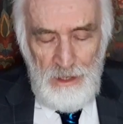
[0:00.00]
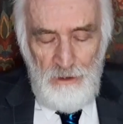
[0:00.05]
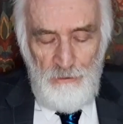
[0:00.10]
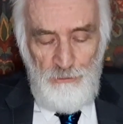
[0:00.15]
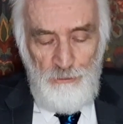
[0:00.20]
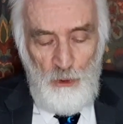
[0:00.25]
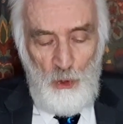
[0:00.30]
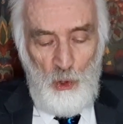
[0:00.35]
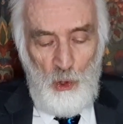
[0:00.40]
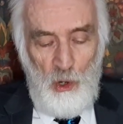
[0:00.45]

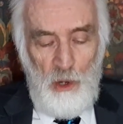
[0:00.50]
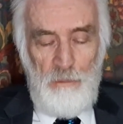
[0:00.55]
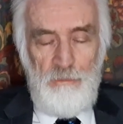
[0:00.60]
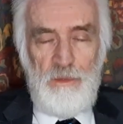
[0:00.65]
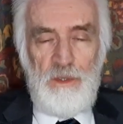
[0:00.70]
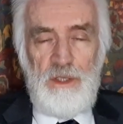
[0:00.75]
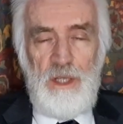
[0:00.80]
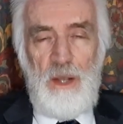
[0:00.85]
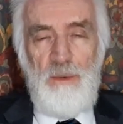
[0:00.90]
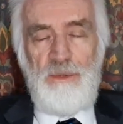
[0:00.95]
Four,
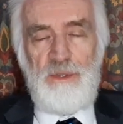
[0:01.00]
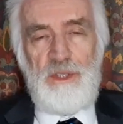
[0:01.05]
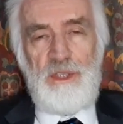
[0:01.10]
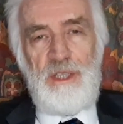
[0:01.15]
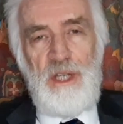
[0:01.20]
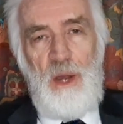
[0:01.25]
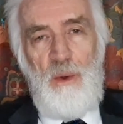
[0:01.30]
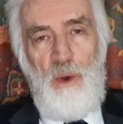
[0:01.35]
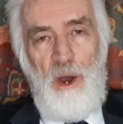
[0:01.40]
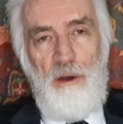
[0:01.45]
don't
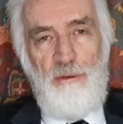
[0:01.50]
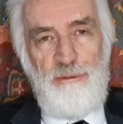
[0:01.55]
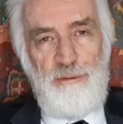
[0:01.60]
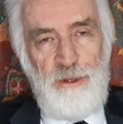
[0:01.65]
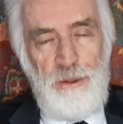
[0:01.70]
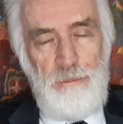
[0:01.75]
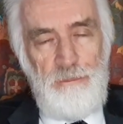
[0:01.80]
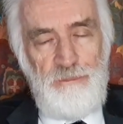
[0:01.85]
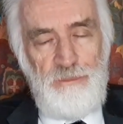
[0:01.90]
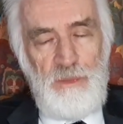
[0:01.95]
show off.
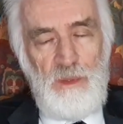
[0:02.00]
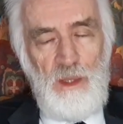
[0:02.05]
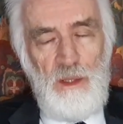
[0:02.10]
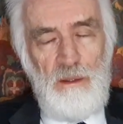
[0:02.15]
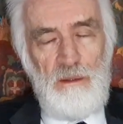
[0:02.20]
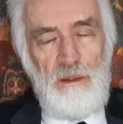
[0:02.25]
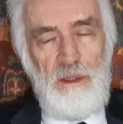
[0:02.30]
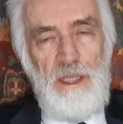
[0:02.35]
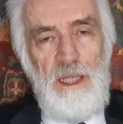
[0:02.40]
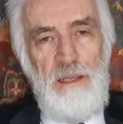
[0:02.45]

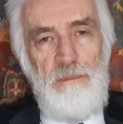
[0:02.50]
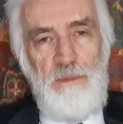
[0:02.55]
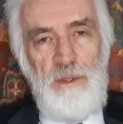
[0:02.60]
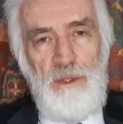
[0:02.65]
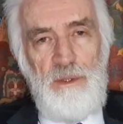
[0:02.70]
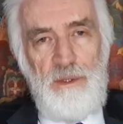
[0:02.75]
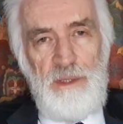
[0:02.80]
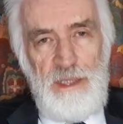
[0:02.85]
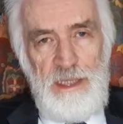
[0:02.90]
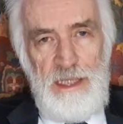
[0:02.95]
Keep
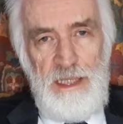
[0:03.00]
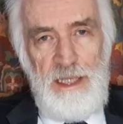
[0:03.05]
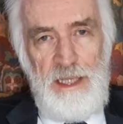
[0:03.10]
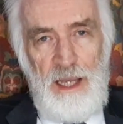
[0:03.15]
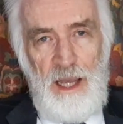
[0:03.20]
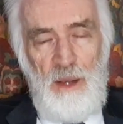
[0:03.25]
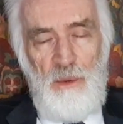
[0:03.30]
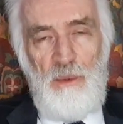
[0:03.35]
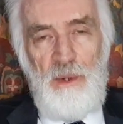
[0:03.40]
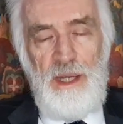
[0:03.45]
your
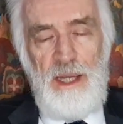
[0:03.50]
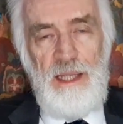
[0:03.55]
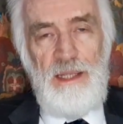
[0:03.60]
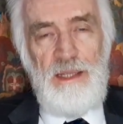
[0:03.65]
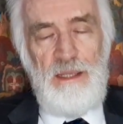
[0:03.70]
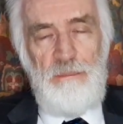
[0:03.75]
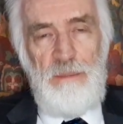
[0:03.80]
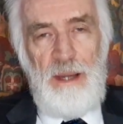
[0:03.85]
ego in the